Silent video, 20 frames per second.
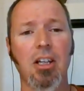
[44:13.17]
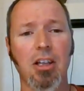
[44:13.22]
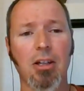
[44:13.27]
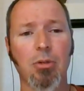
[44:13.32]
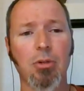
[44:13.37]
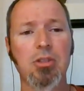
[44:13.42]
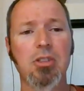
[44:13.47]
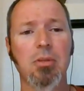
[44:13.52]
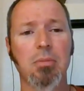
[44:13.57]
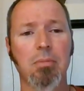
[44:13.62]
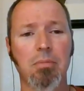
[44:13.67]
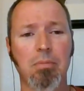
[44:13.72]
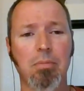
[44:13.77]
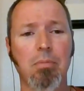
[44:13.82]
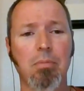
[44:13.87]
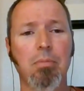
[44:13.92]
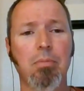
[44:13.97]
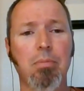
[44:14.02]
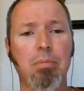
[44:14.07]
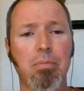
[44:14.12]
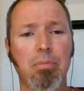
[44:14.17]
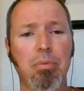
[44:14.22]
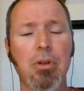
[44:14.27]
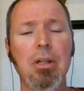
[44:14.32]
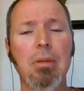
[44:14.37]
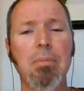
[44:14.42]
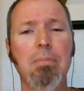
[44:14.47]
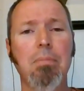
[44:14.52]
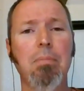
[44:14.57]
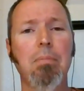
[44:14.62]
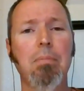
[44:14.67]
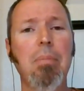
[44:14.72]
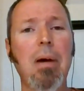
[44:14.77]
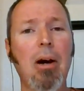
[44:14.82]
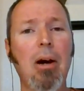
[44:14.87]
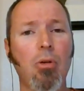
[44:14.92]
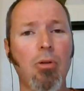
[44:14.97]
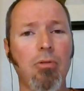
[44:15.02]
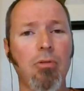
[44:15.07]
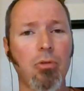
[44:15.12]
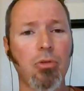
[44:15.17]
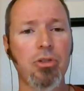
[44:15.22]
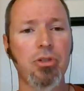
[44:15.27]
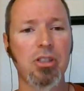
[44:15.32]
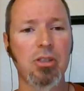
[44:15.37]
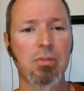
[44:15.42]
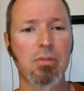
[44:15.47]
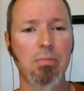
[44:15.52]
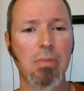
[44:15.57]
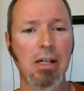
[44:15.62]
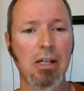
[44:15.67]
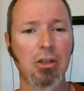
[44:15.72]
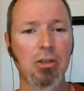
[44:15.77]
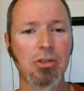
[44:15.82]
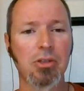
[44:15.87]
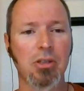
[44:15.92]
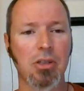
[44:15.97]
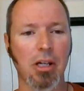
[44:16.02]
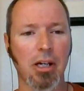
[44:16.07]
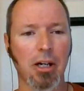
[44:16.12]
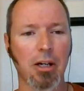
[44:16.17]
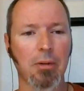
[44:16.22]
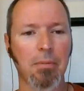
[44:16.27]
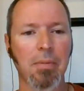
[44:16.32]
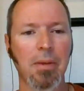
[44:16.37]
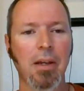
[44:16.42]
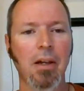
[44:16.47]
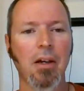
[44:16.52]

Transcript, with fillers: there were some pretty powerful smells there